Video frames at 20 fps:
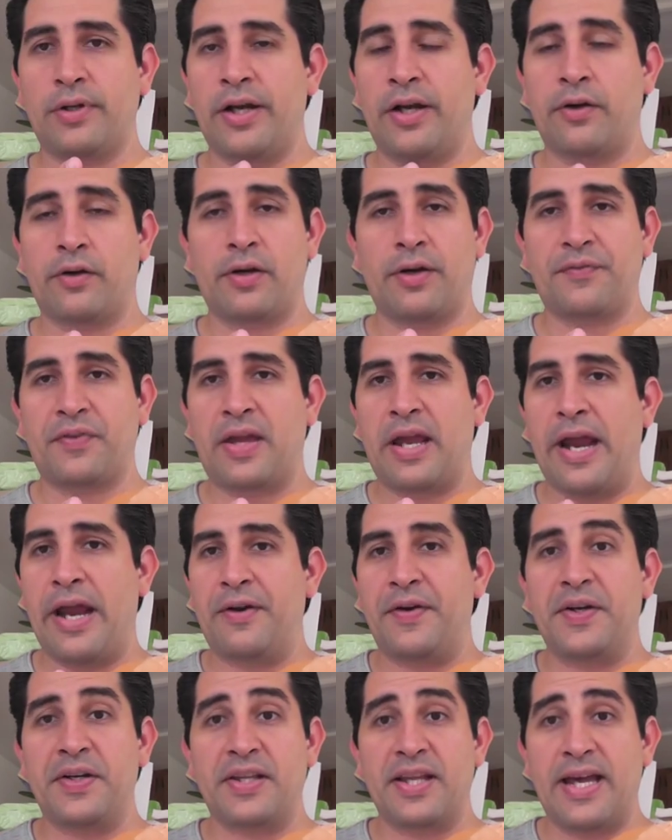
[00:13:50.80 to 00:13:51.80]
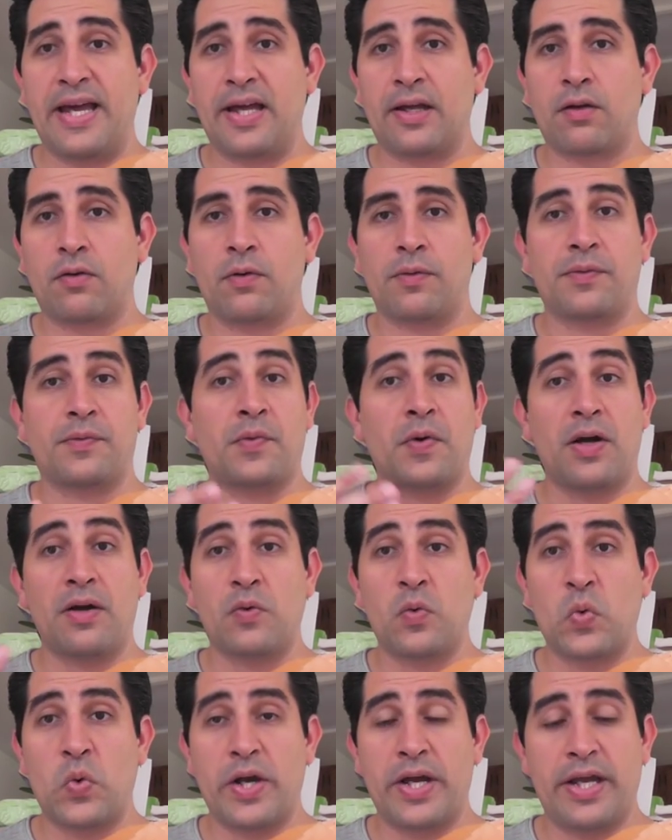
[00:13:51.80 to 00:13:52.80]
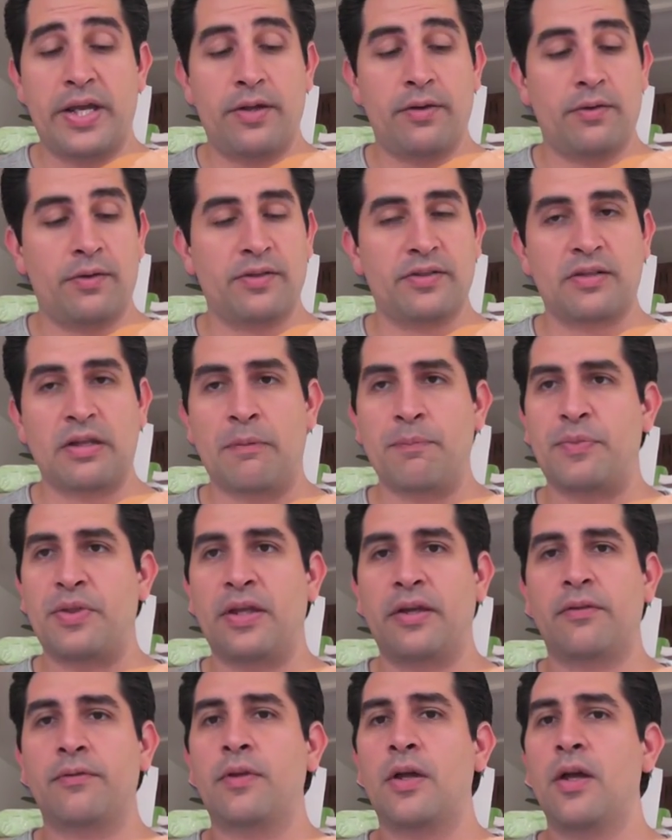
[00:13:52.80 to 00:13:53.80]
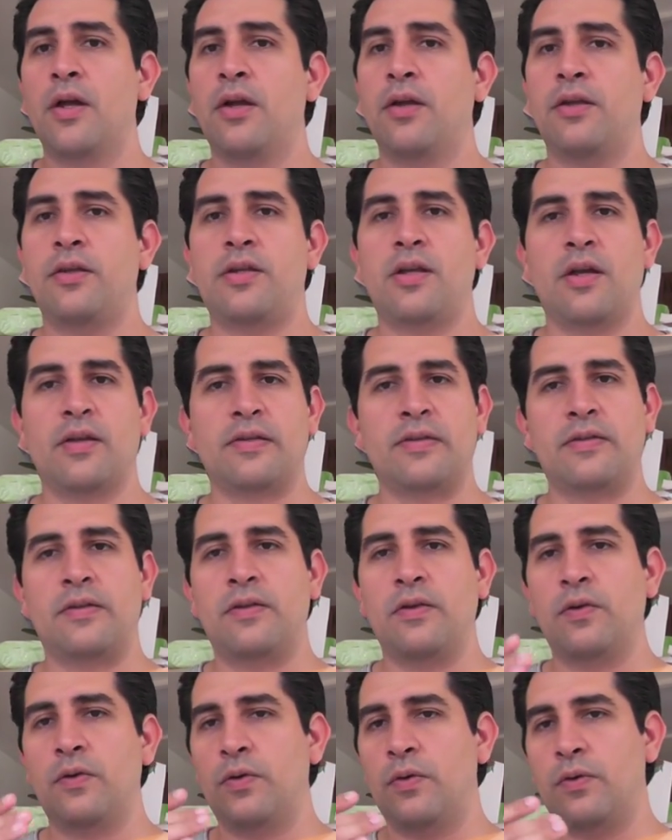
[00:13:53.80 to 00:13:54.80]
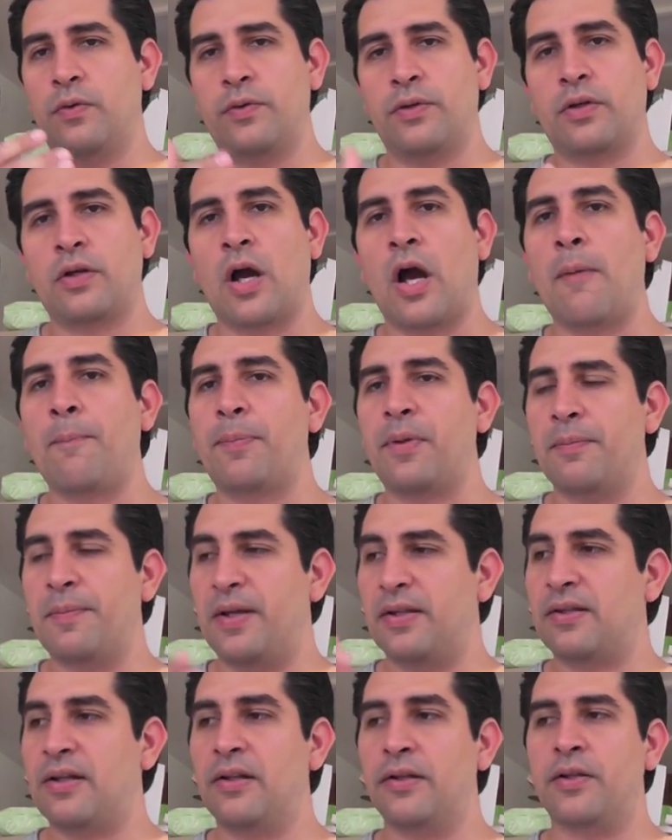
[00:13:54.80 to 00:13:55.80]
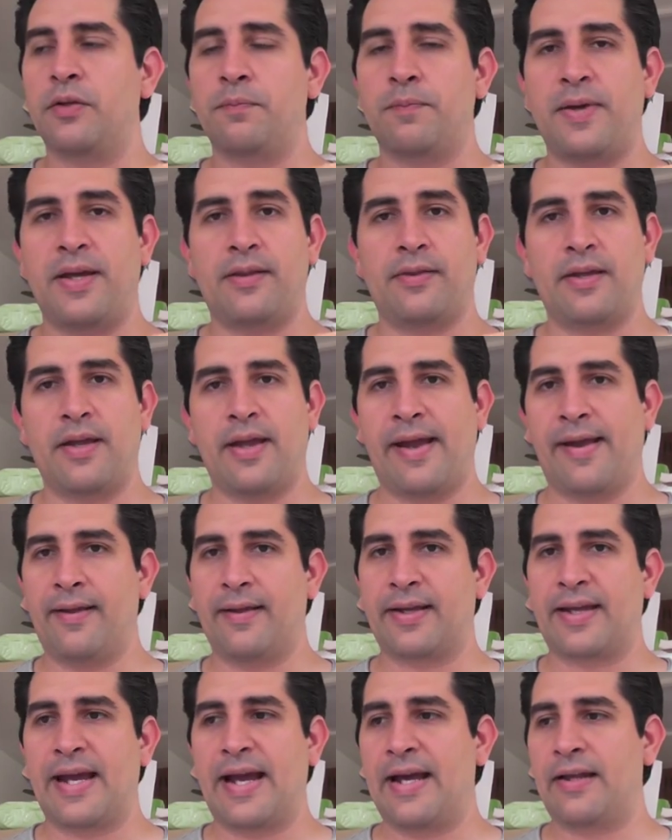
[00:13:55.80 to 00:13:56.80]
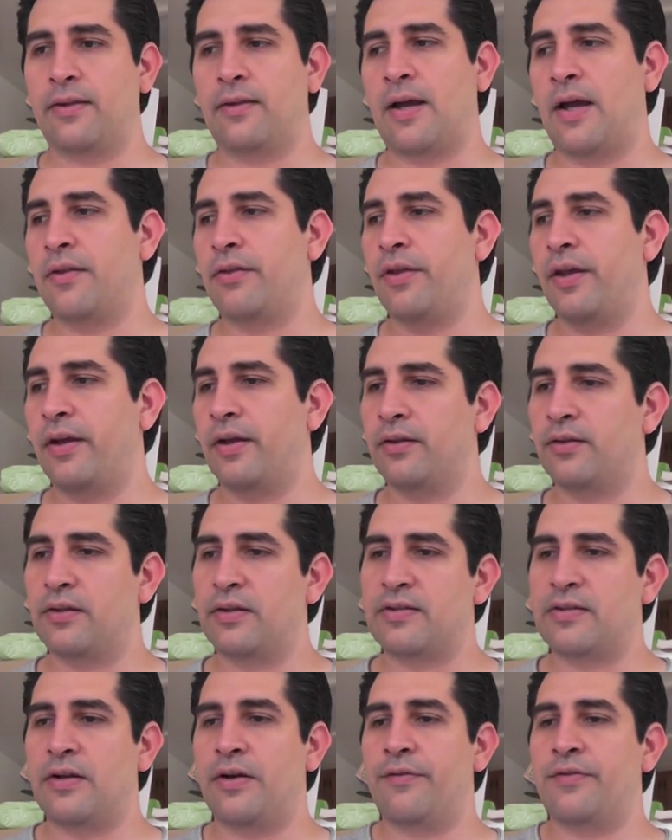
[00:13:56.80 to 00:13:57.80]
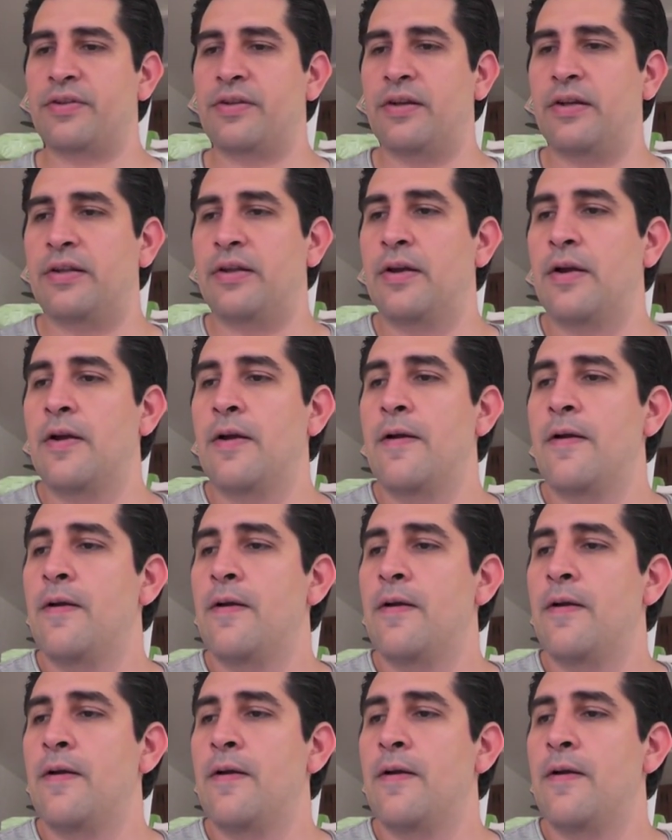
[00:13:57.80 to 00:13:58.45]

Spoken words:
aircraft carrier deck or runway or something, just to complement a little bit the Hellcat. I think it deserves it.